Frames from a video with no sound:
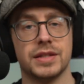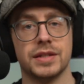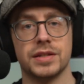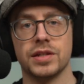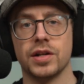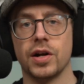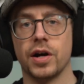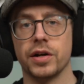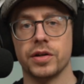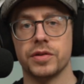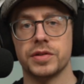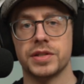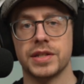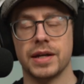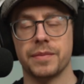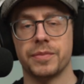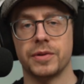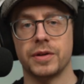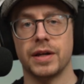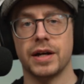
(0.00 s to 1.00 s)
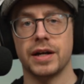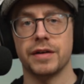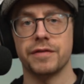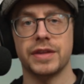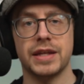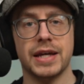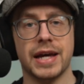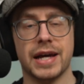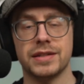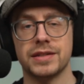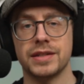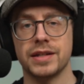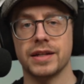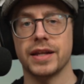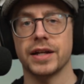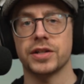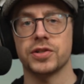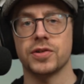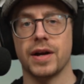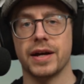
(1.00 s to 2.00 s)
is an audio sample of the SE
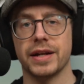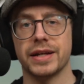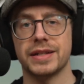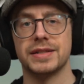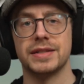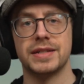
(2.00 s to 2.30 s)
Electronics